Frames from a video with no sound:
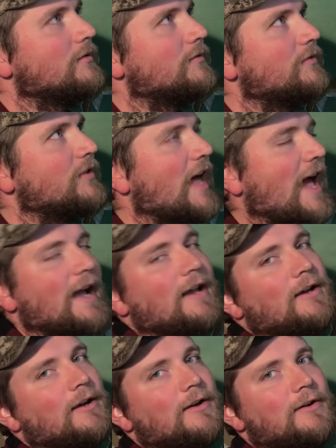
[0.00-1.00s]
flack
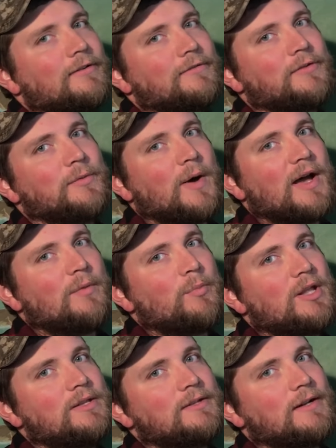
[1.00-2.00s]
for my
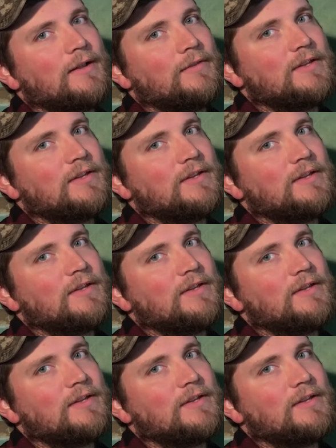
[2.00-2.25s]
opinion on